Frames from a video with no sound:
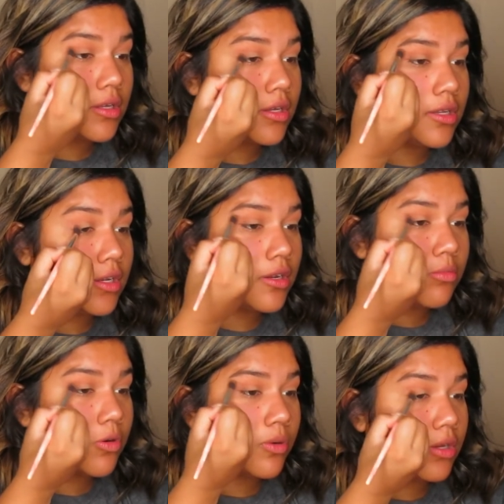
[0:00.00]
and then
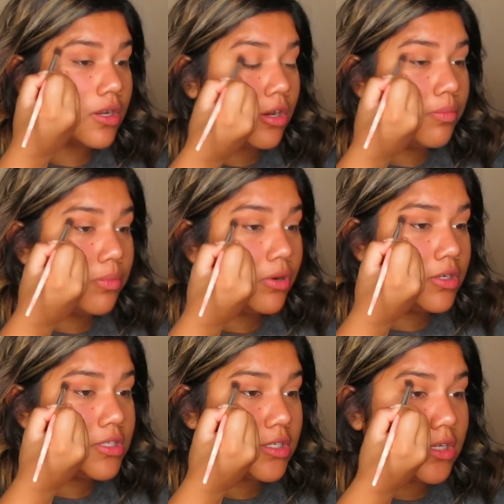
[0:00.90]
I'm going
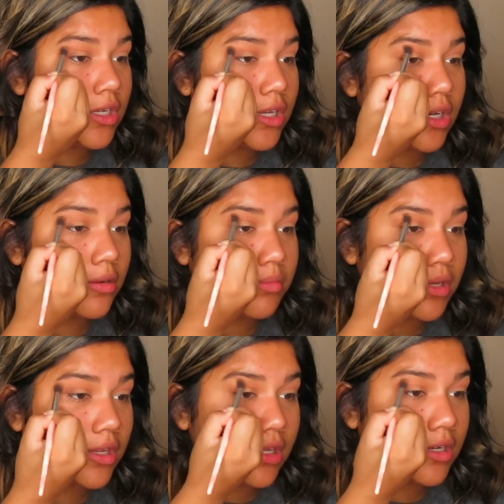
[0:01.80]
upwards, and then I'm
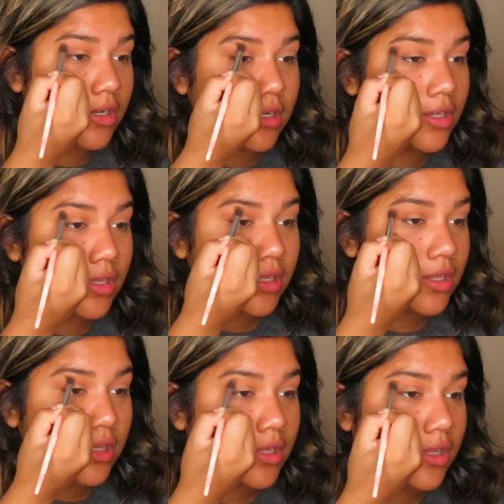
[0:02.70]
making
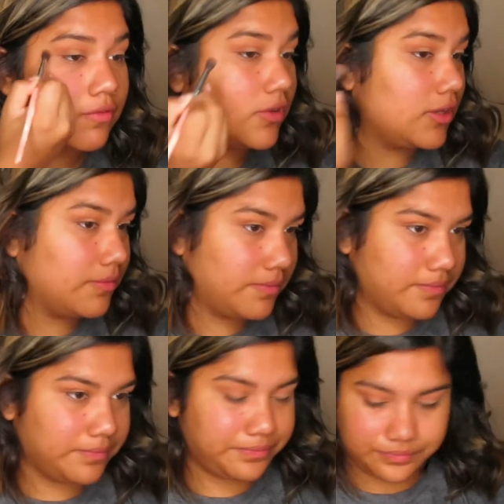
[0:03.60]
a V.
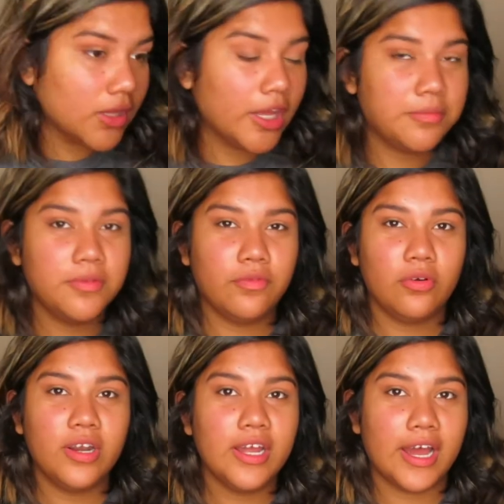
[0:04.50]
And
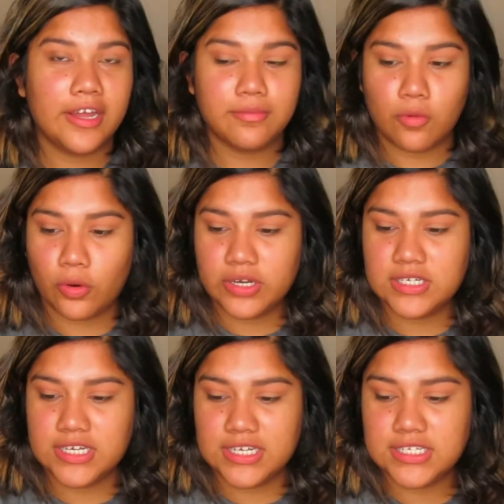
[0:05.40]
before I add more
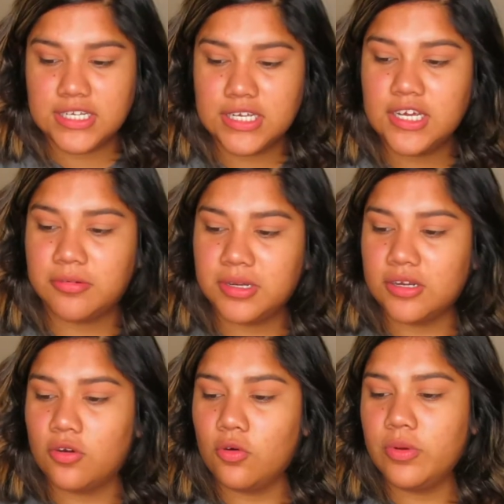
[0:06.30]
intensity, I'm going
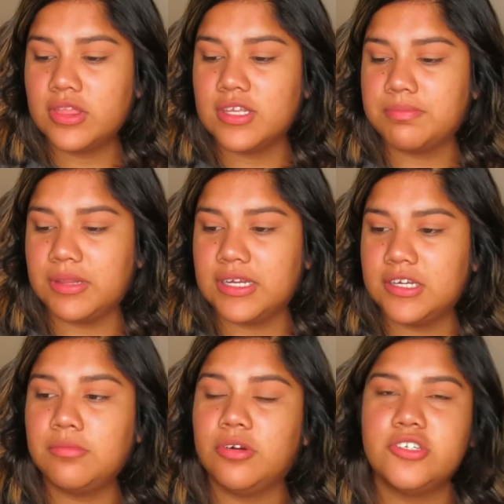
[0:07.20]
to go with the
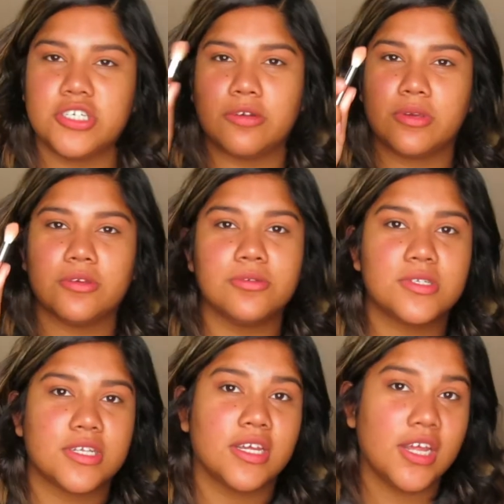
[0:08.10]
blending brush that we used